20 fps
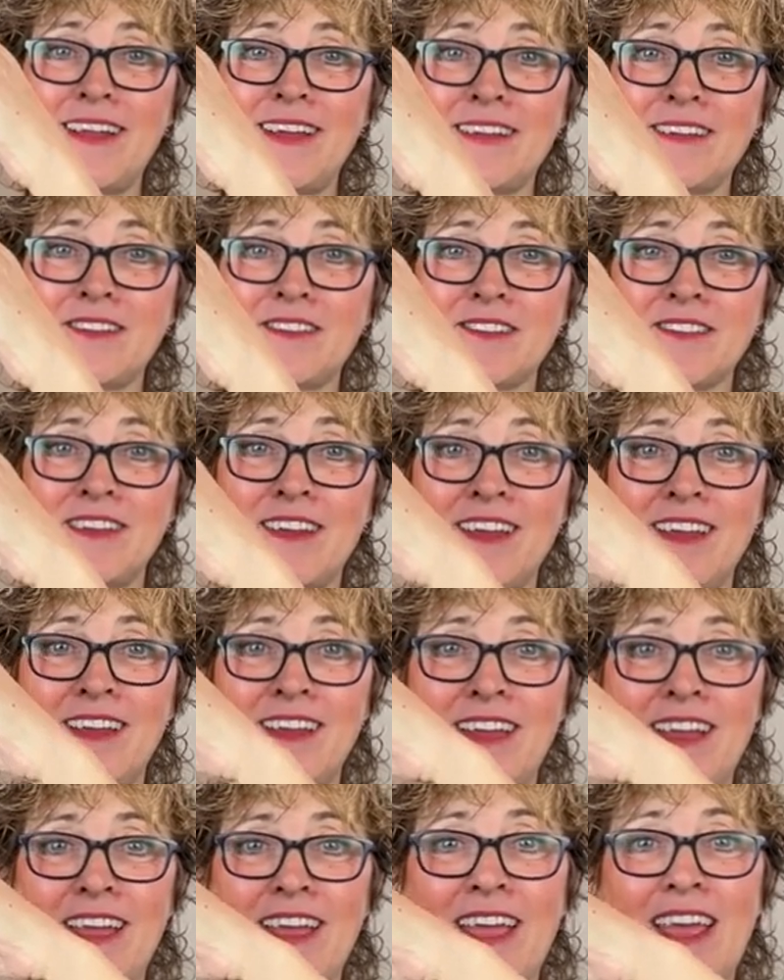legs.
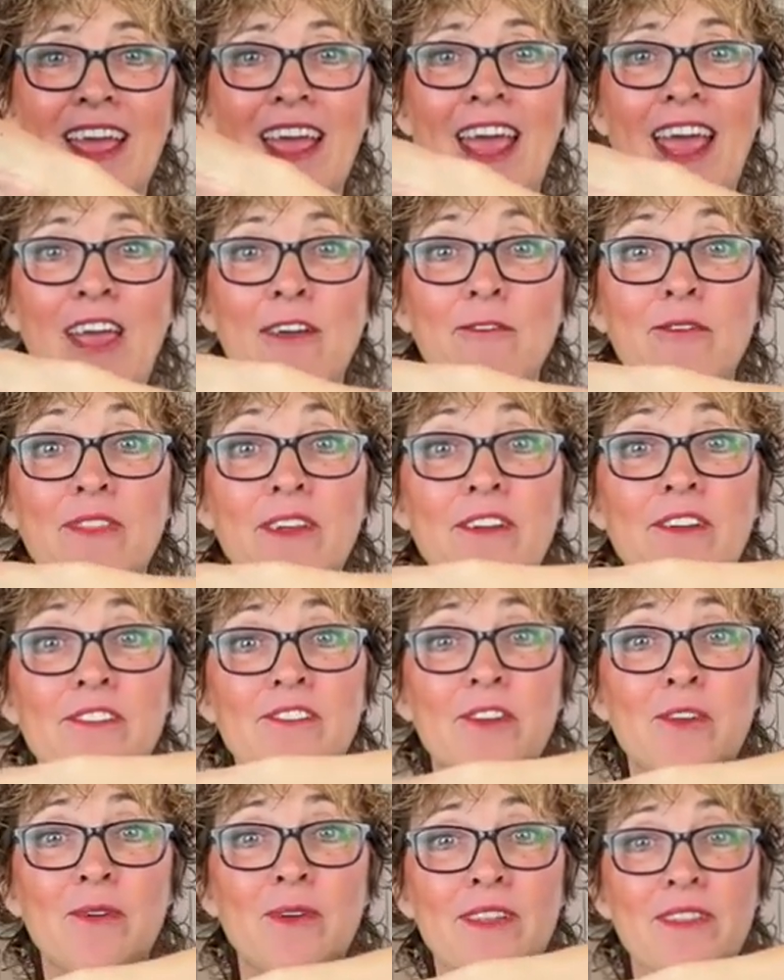If they're
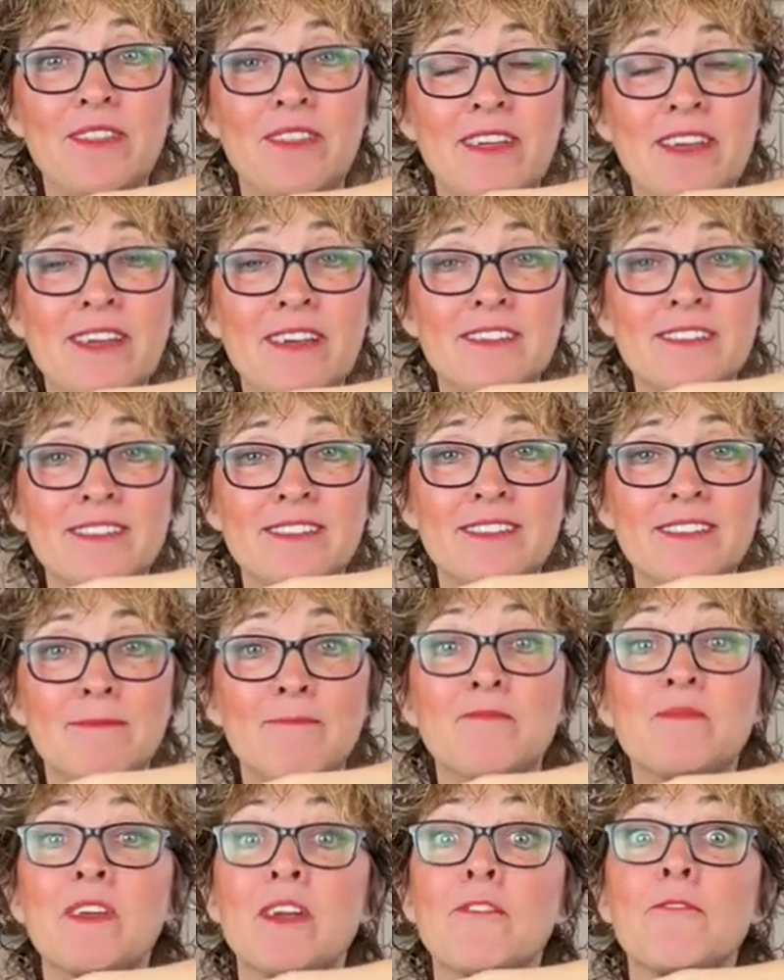doing this,
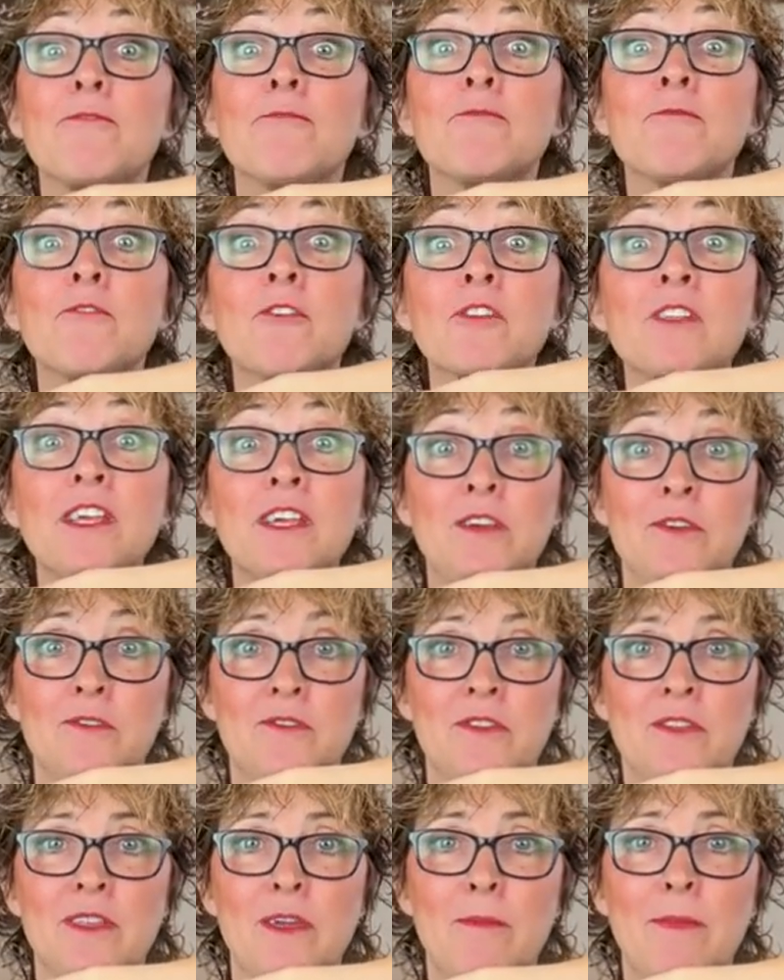they're fully
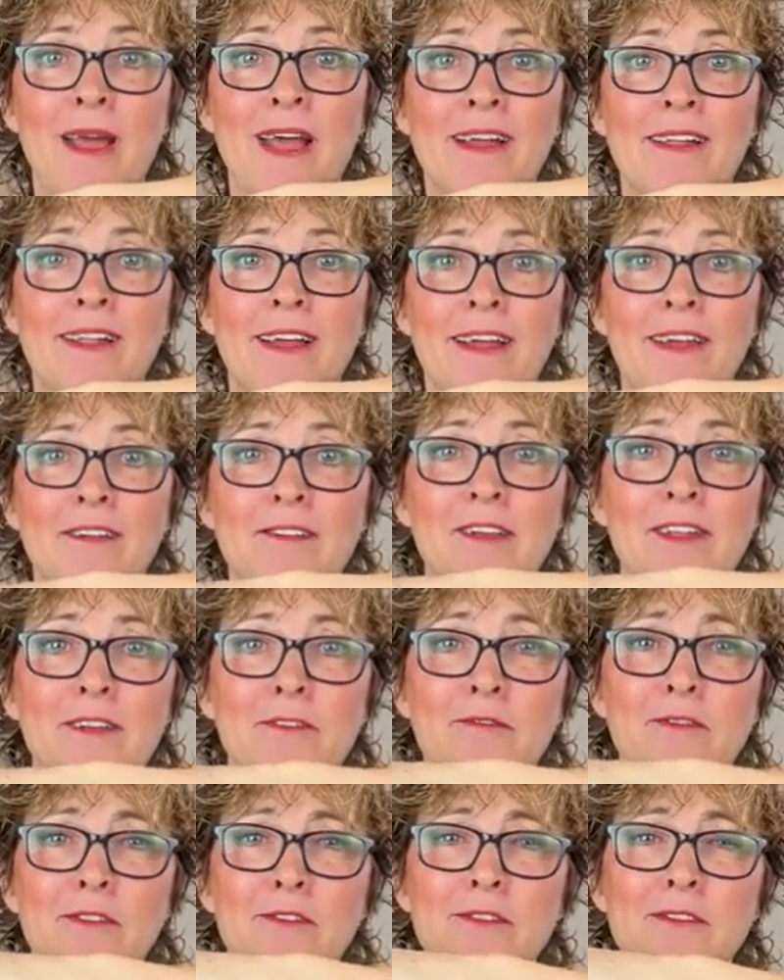using their back legs. And
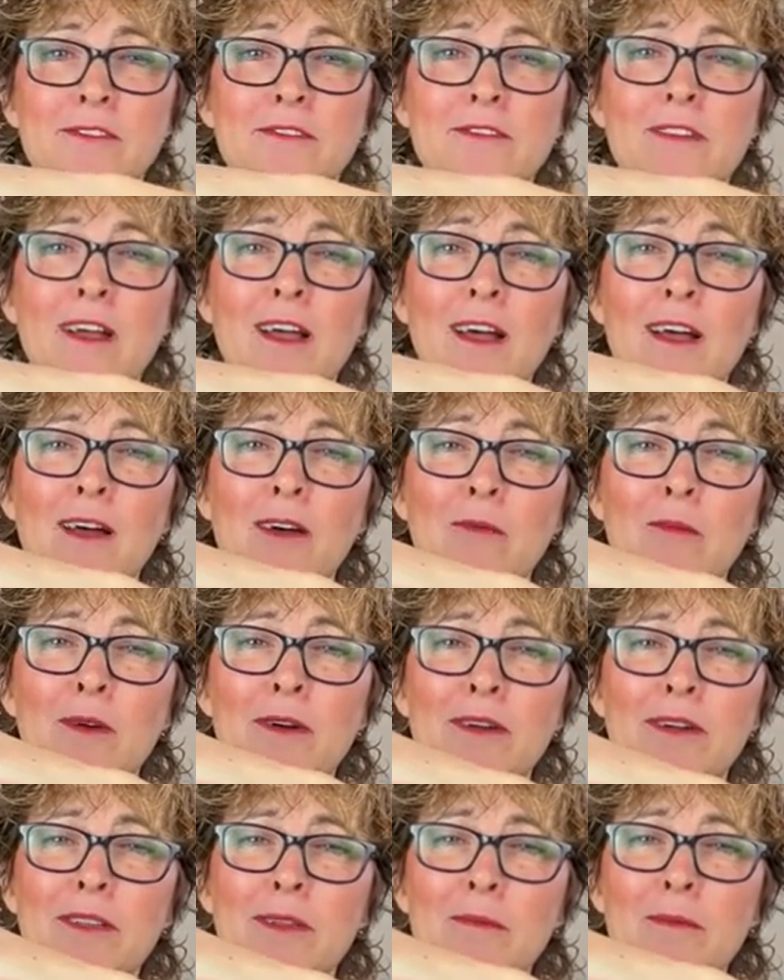if they're
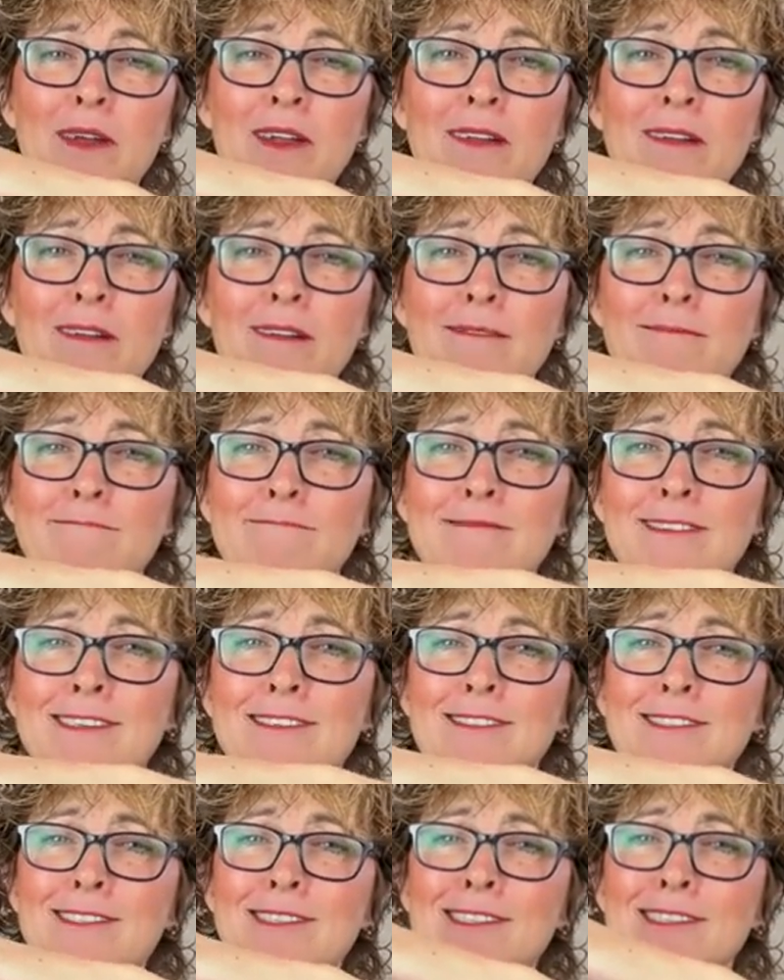somewhere in the middle,
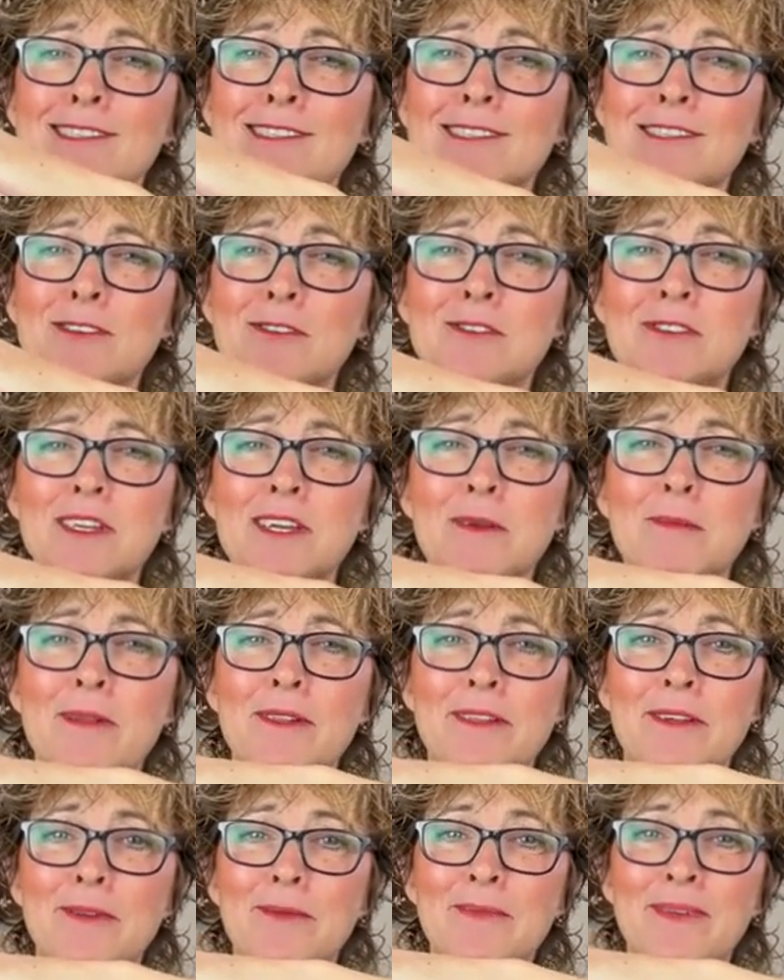they're just using them
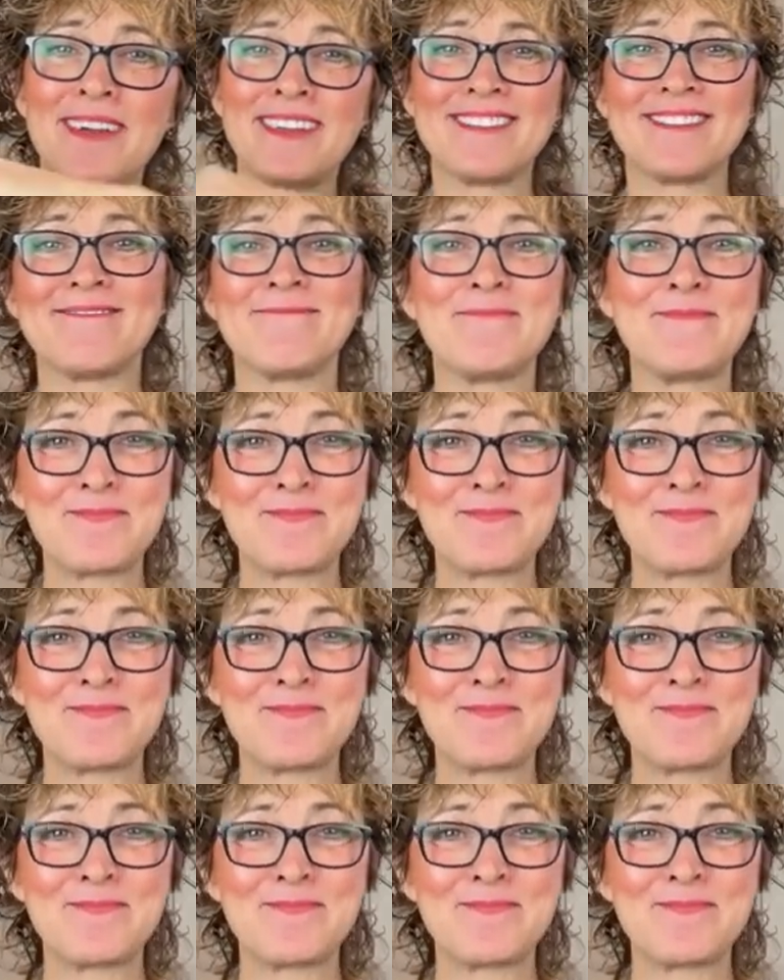a little bit.